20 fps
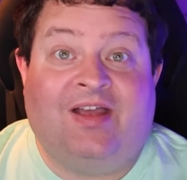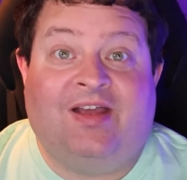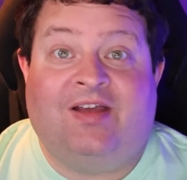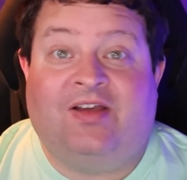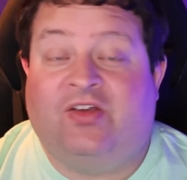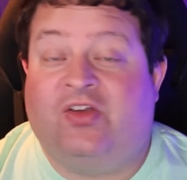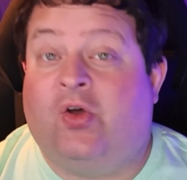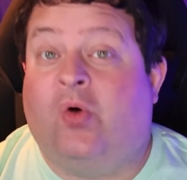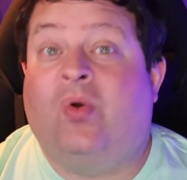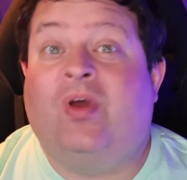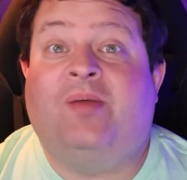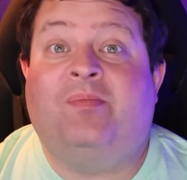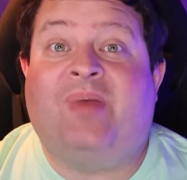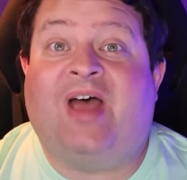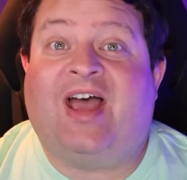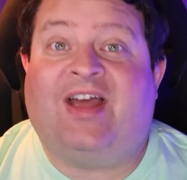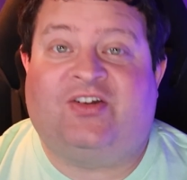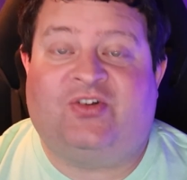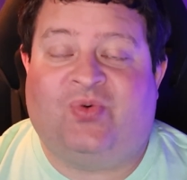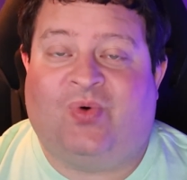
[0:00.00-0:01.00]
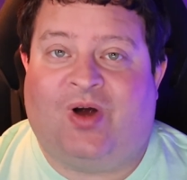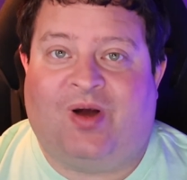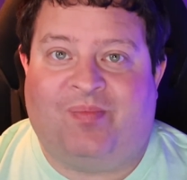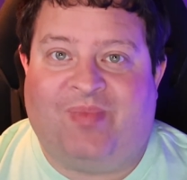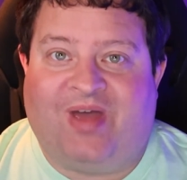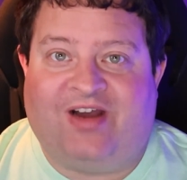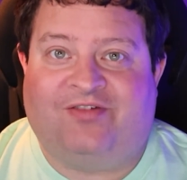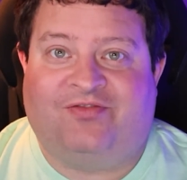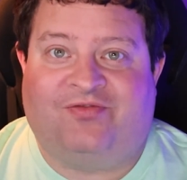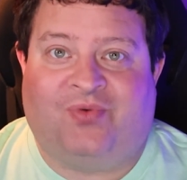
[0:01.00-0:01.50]
Going back to our
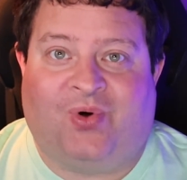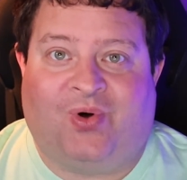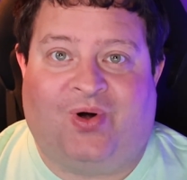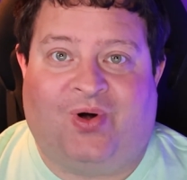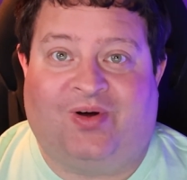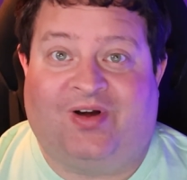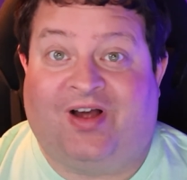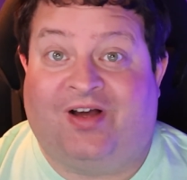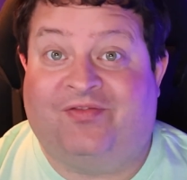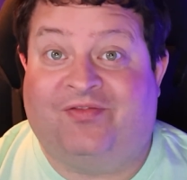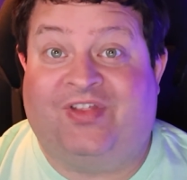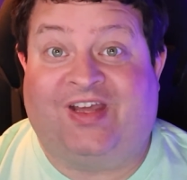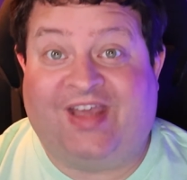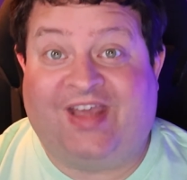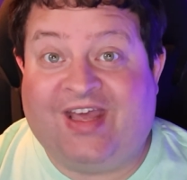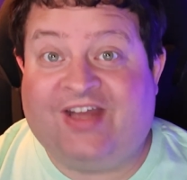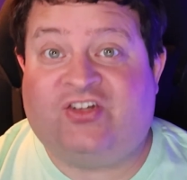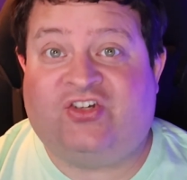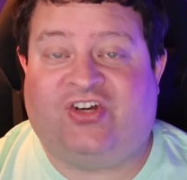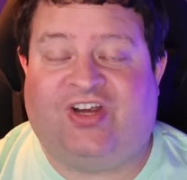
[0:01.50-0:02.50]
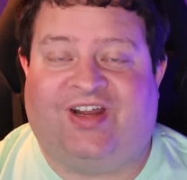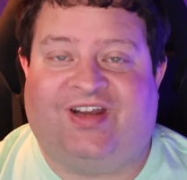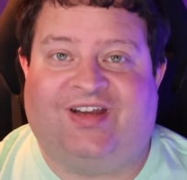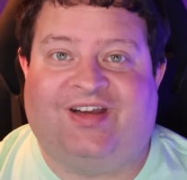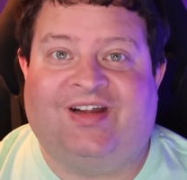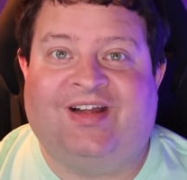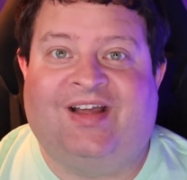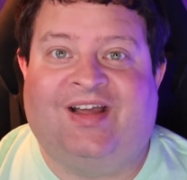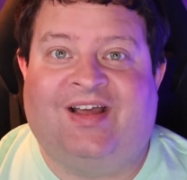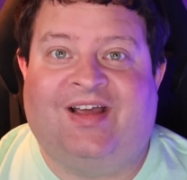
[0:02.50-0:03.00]
metaphor of the kitchen,
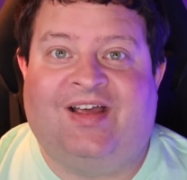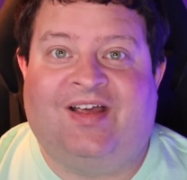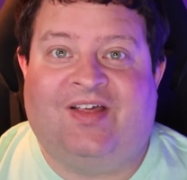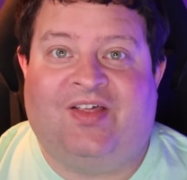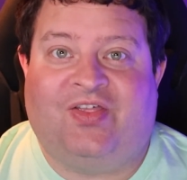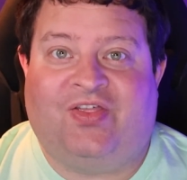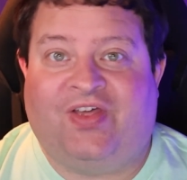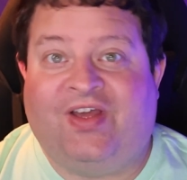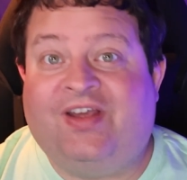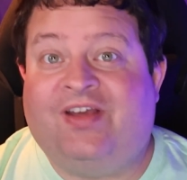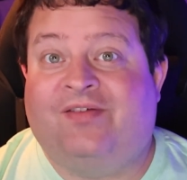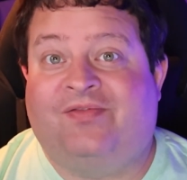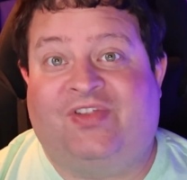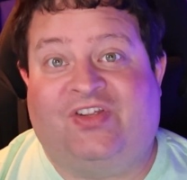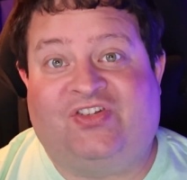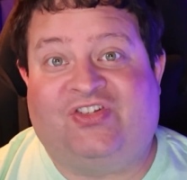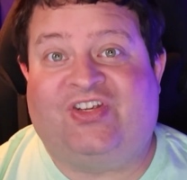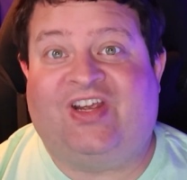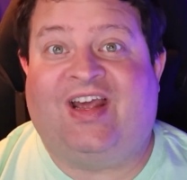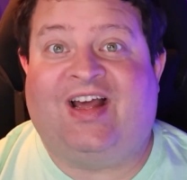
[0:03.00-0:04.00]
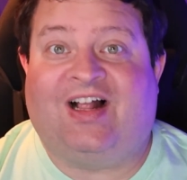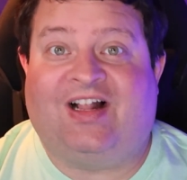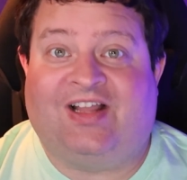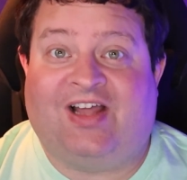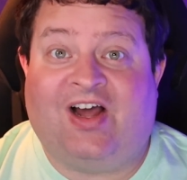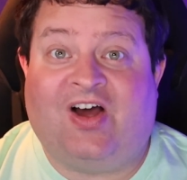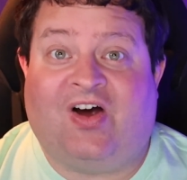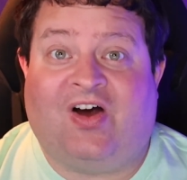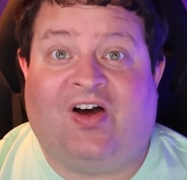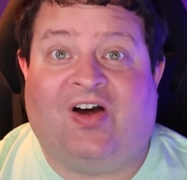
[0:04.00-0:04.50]
think of the C L
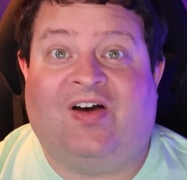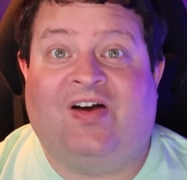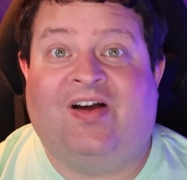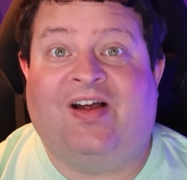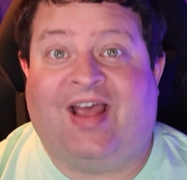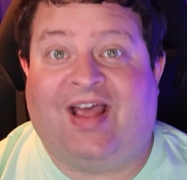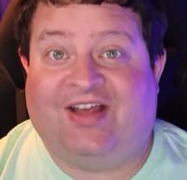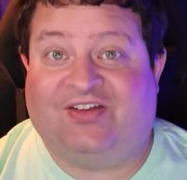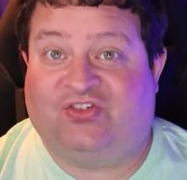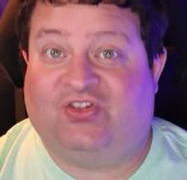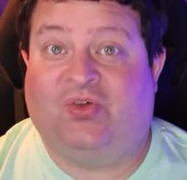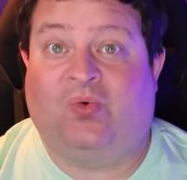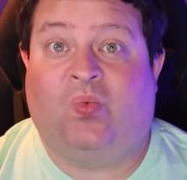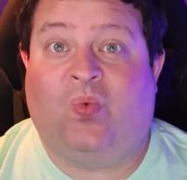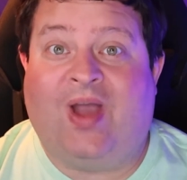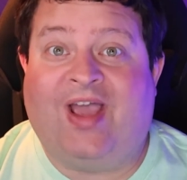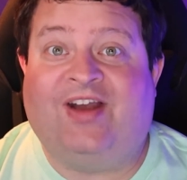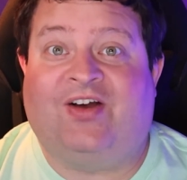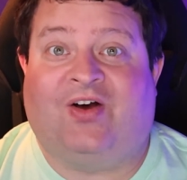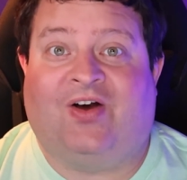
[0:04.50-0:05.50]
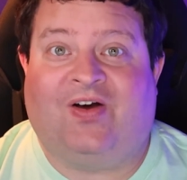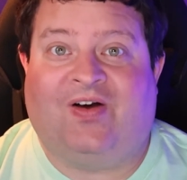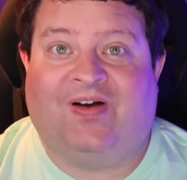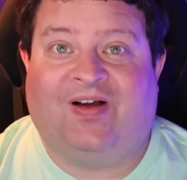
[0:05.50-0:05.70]
R as the waiter.